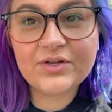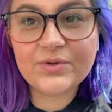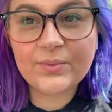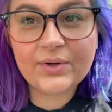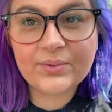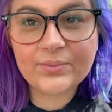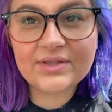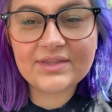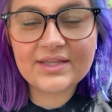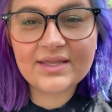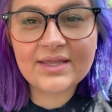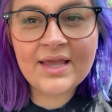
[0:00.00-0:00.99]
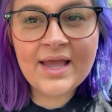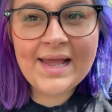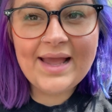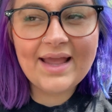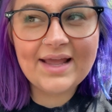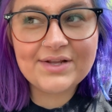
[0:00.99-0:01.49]
you want with it,
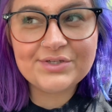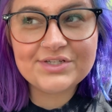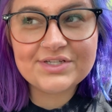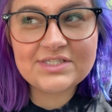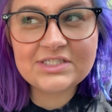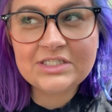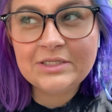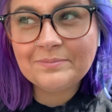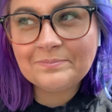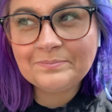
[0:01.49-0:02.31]
and just